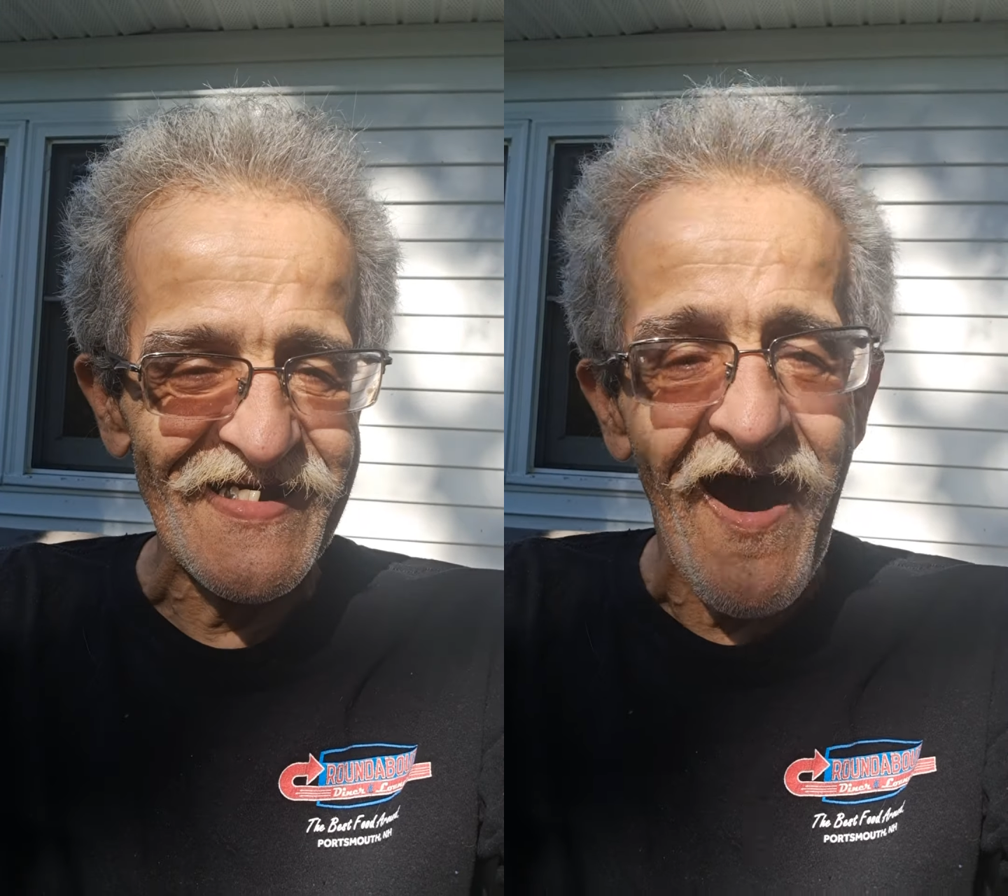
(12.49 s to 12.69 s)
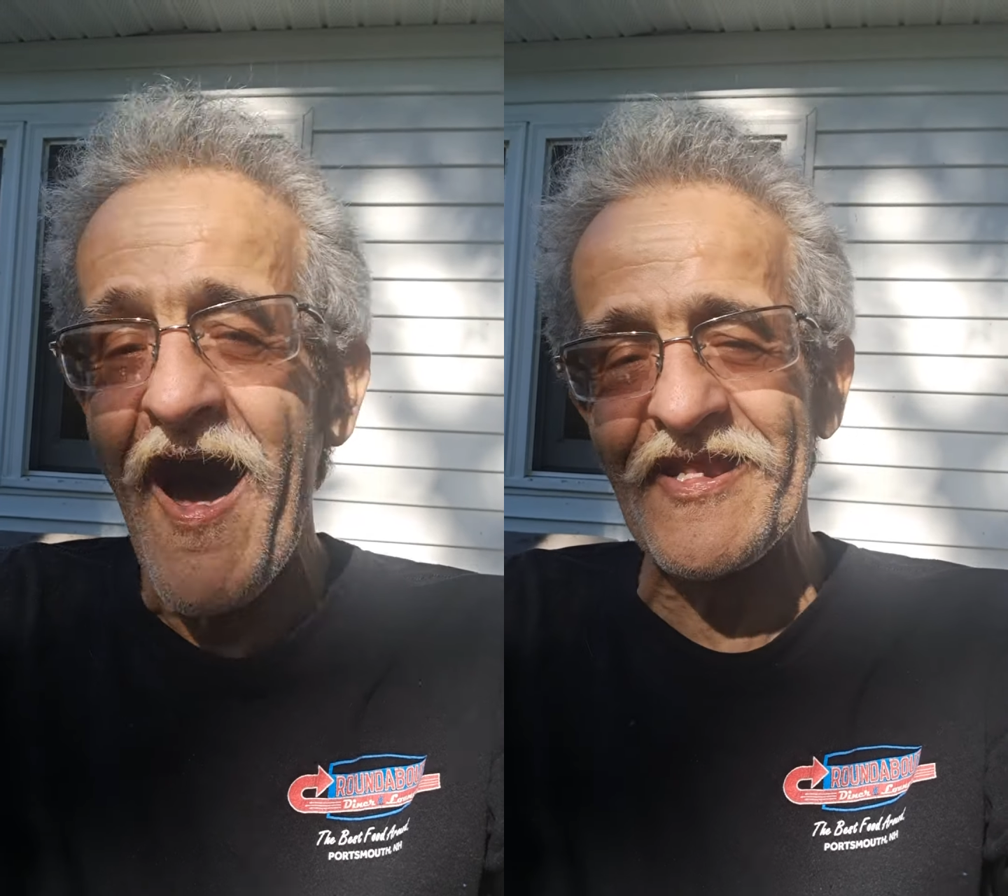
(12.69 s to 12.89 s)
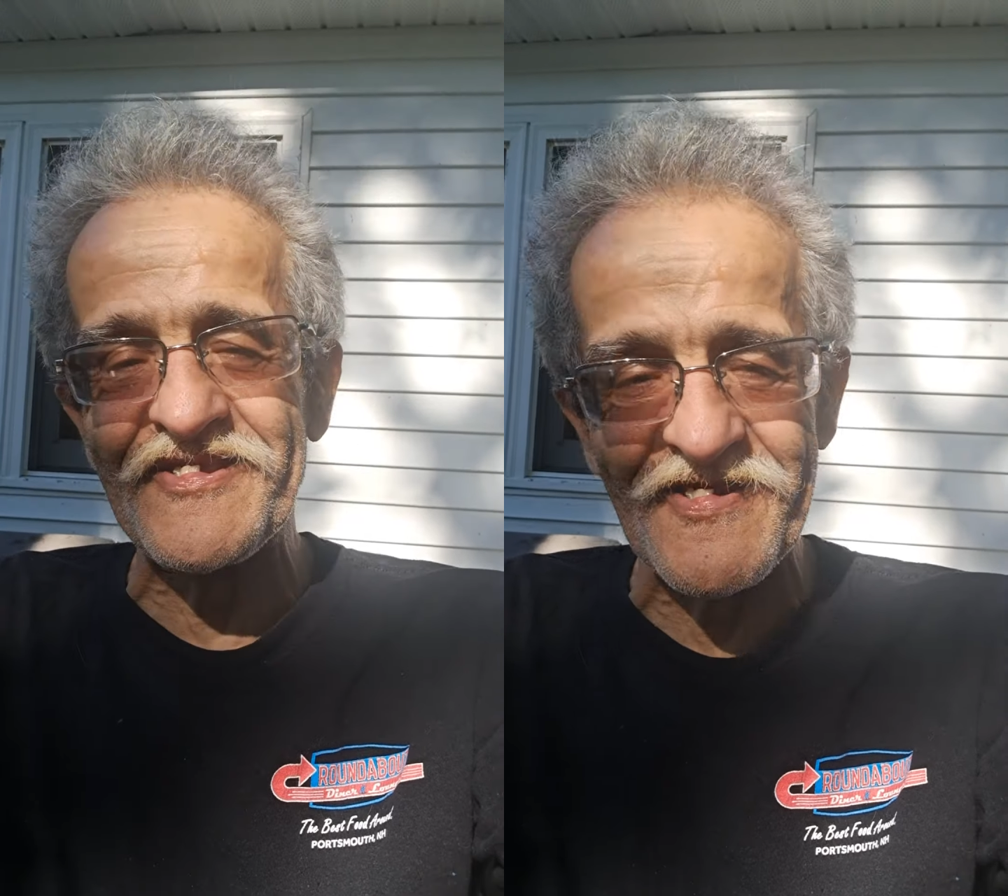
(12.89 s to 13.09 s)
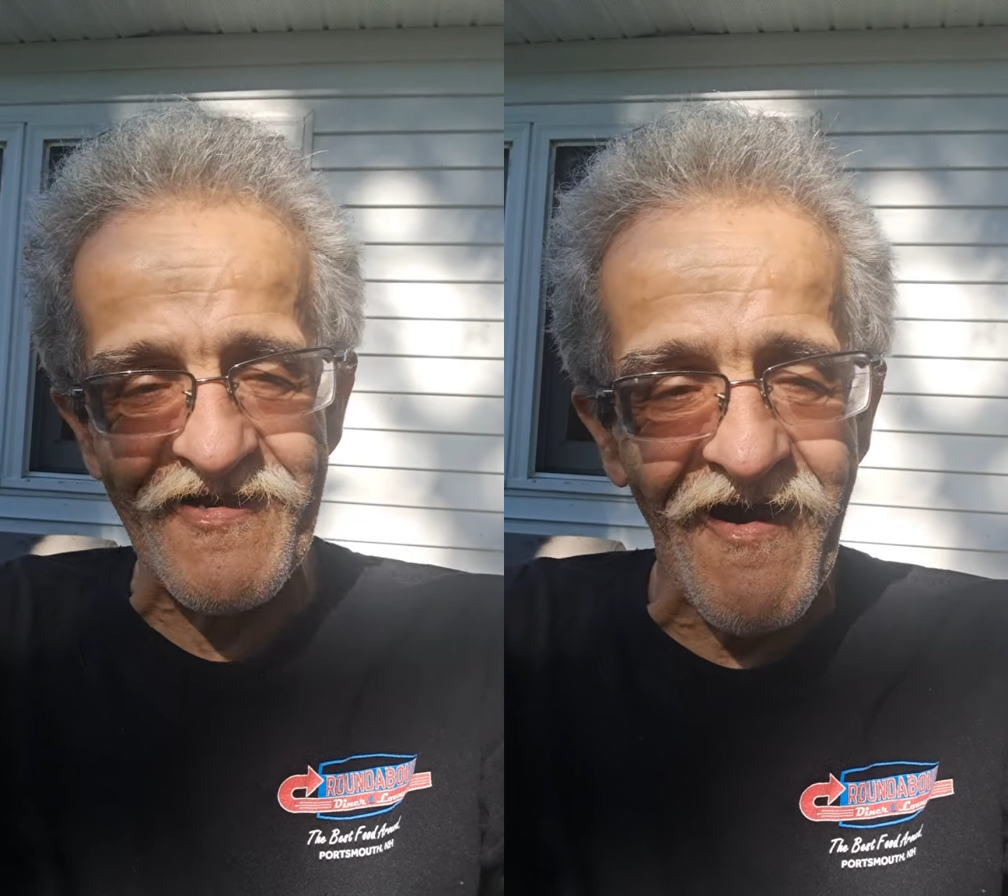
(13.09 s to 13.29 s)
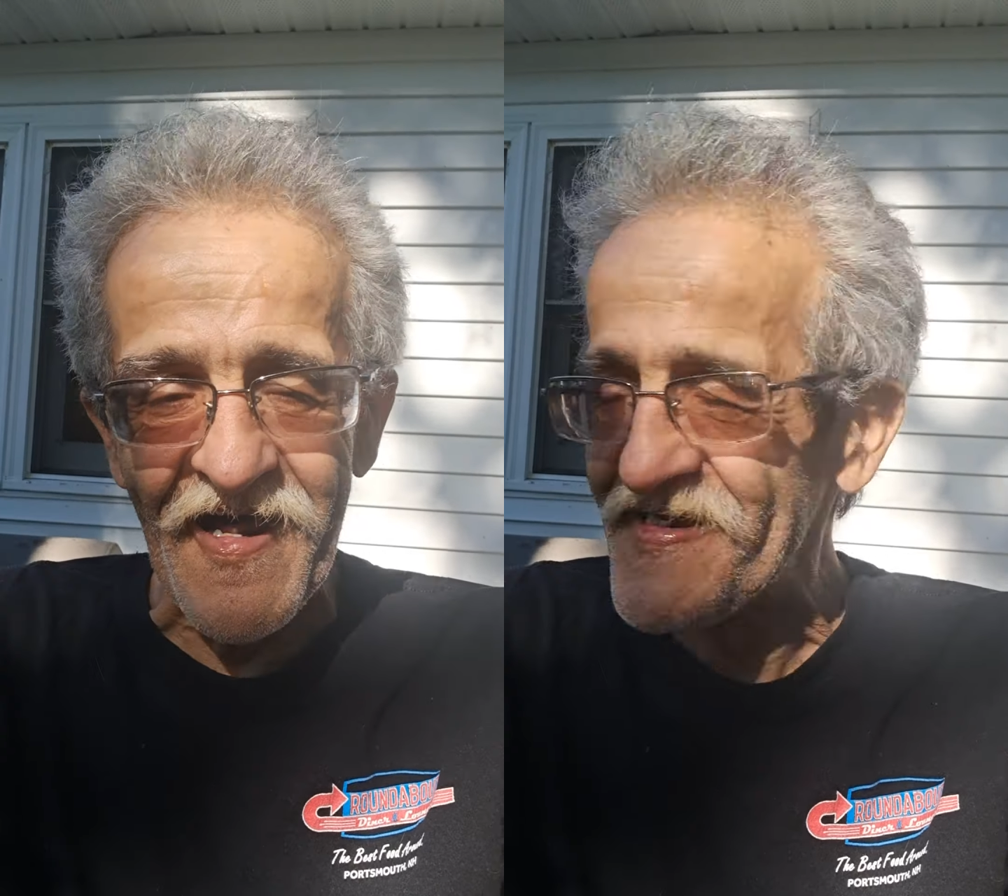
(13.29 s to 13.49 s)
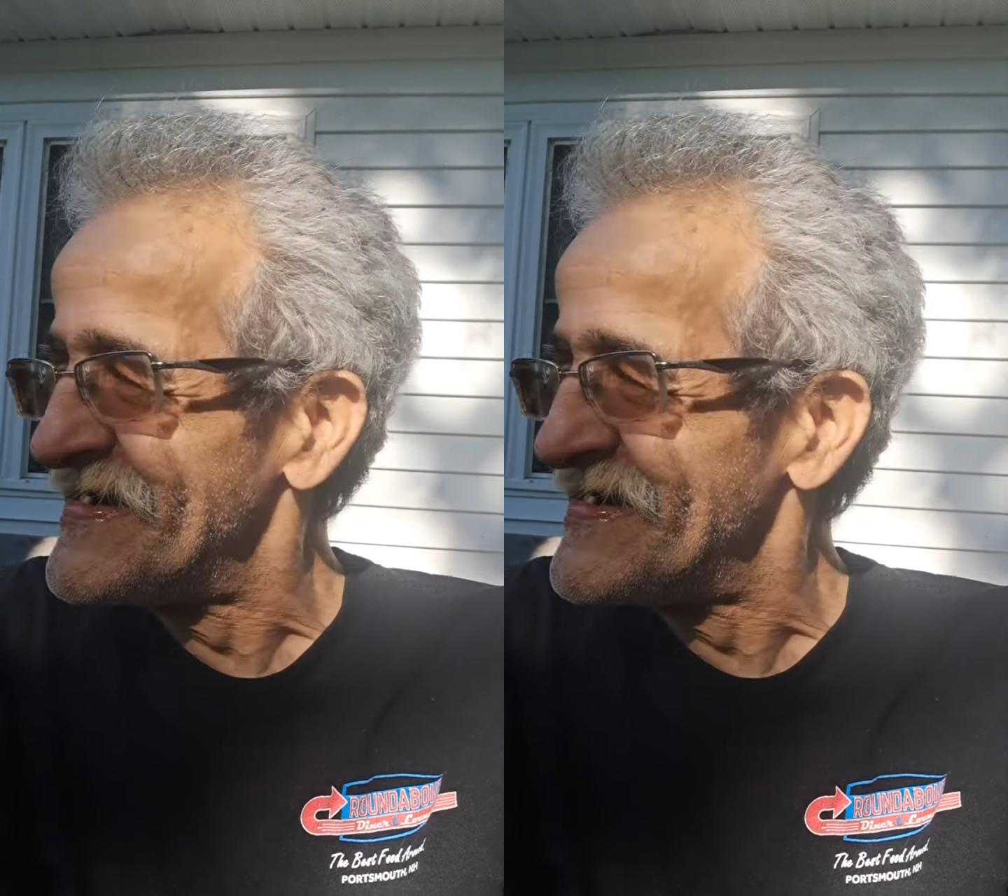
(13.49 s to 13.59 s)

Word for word: Honest to God.